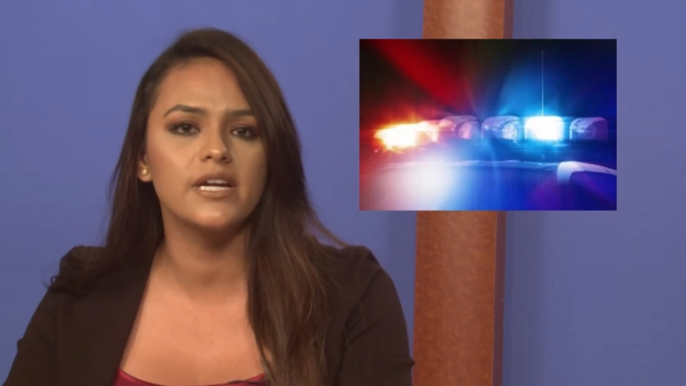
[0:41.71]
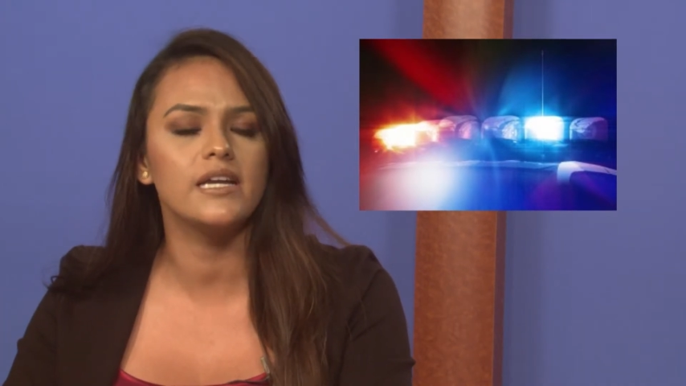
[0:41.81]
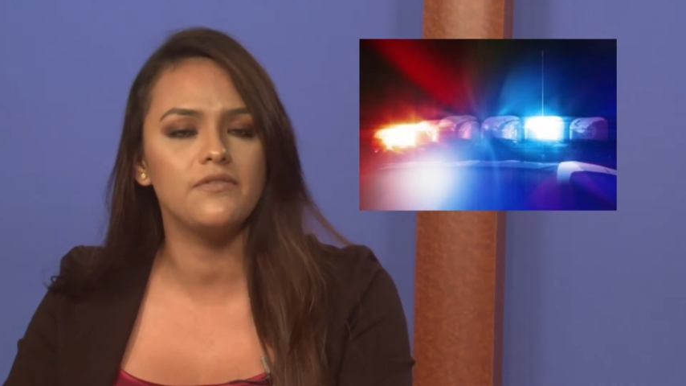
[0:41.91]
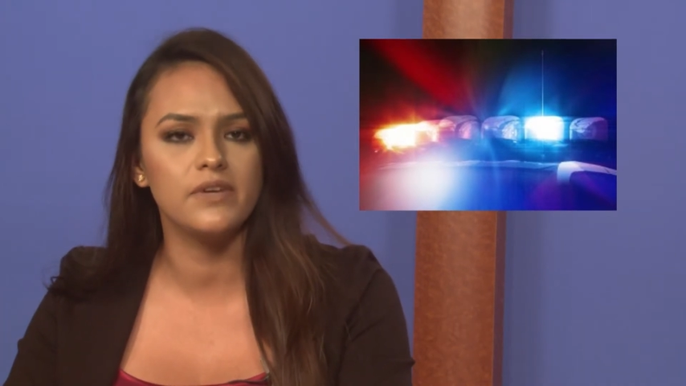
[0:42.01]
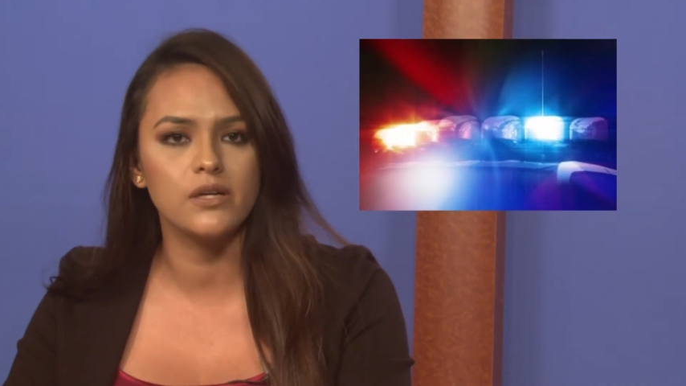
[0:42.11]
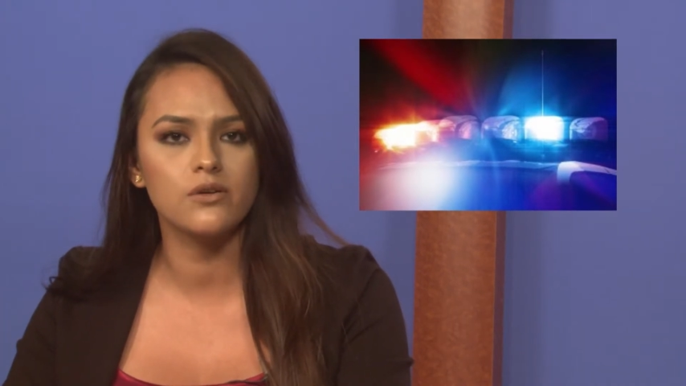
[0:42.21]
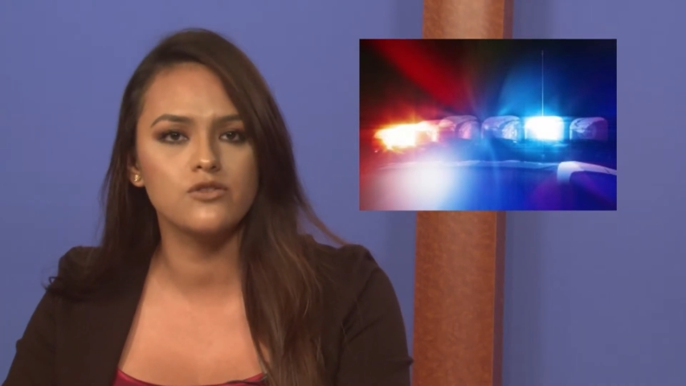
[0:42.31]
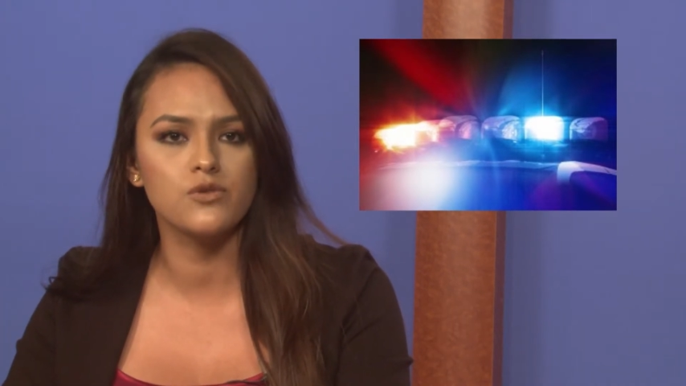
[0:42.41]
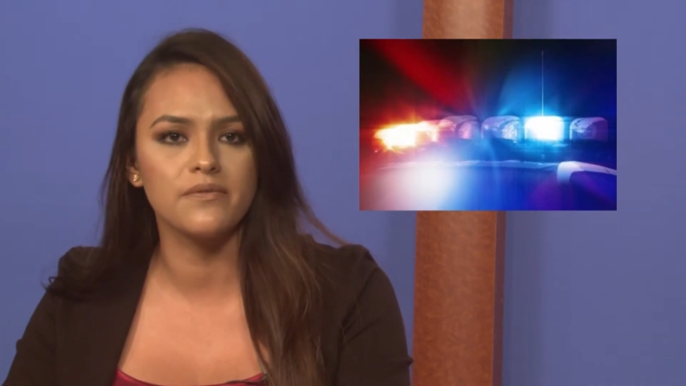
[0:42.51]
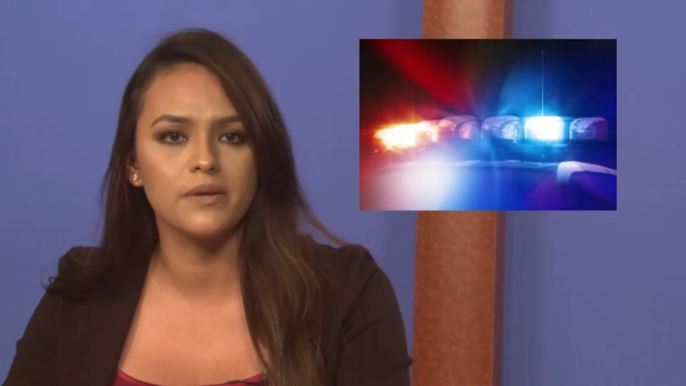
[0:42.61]
in a vehicle
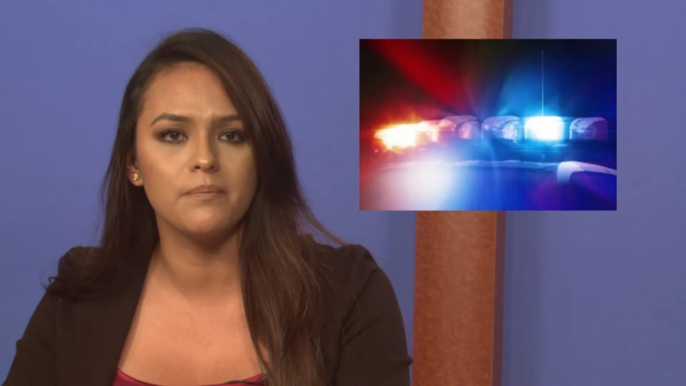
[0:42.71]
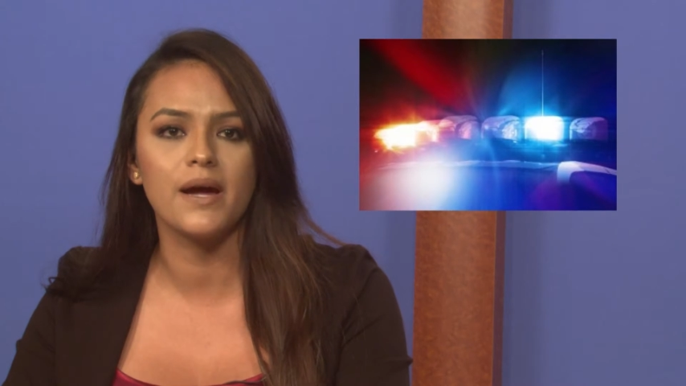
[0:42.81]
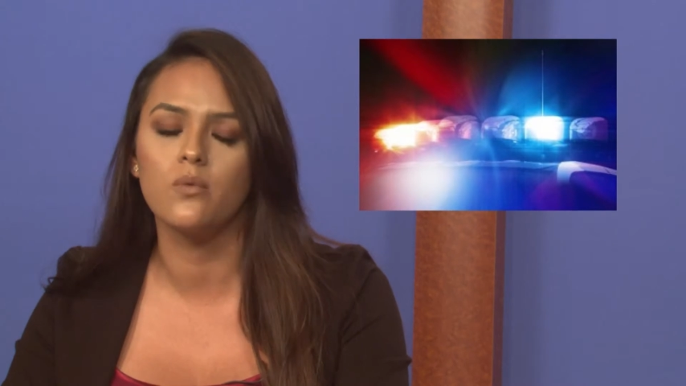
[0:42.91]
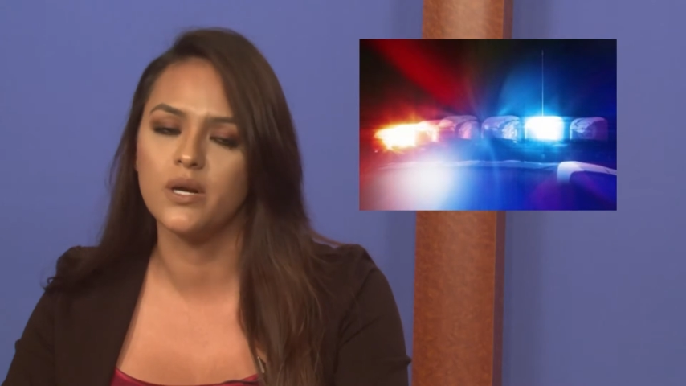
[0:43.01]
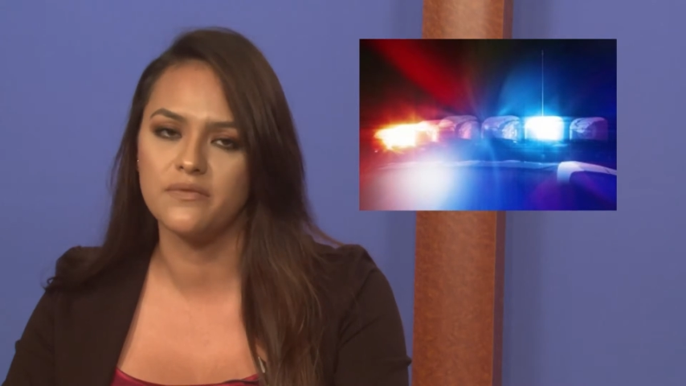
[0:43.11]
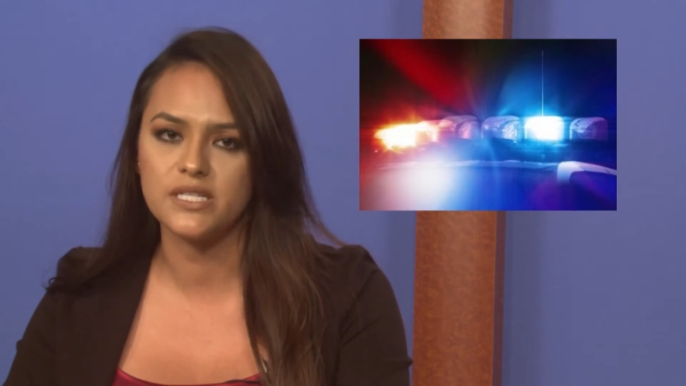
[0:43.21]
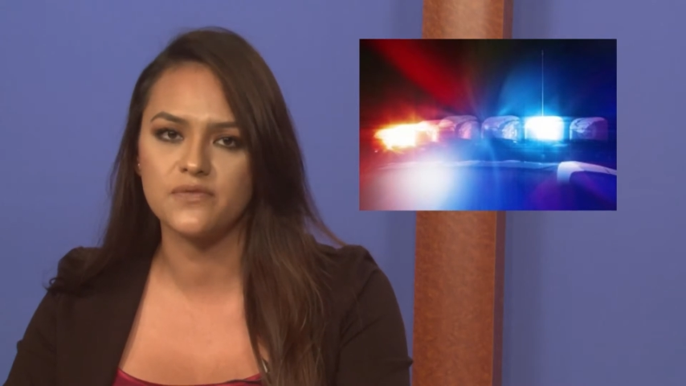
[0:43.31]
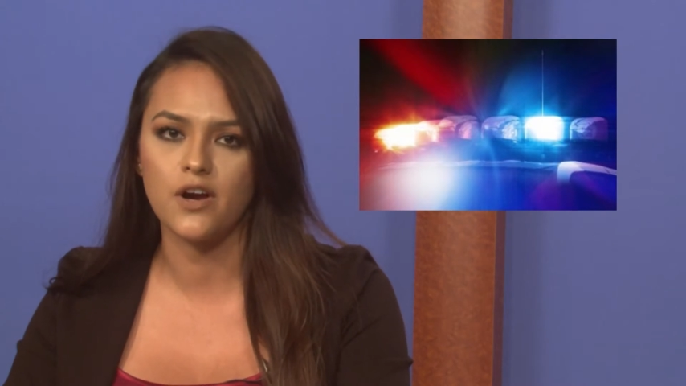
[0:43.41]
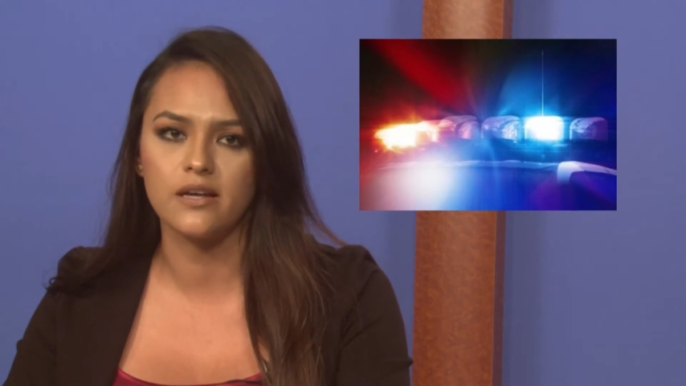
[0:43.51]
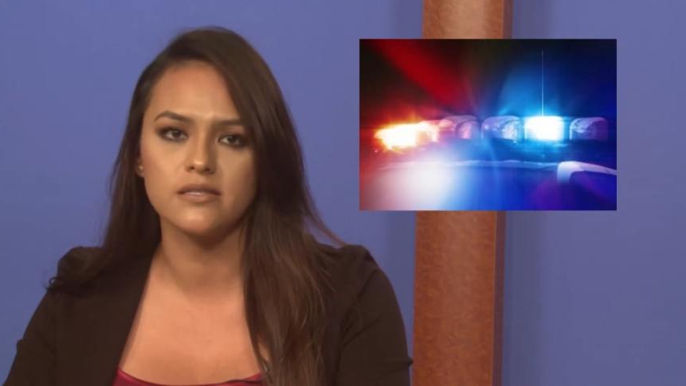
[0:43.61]
driven by one of his
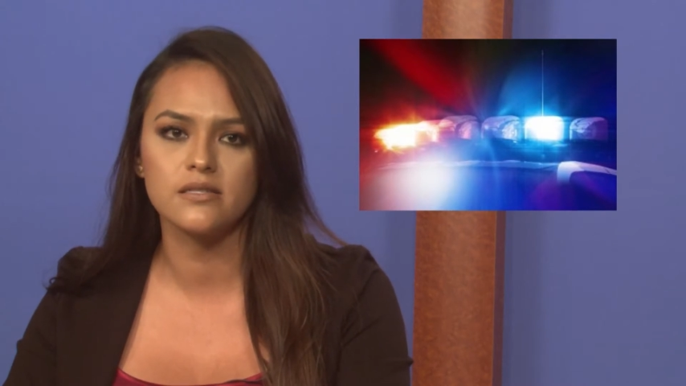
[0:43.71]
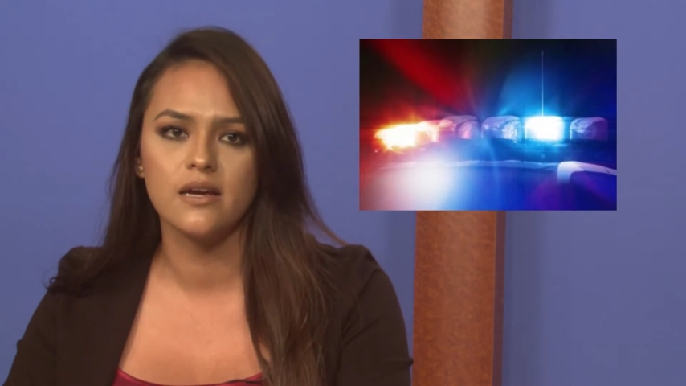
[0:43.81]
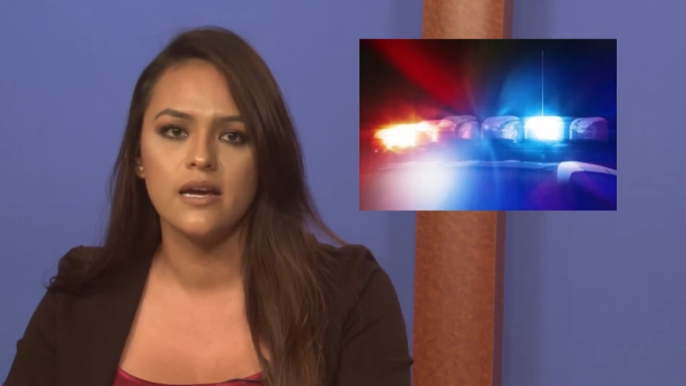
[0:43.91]
friends.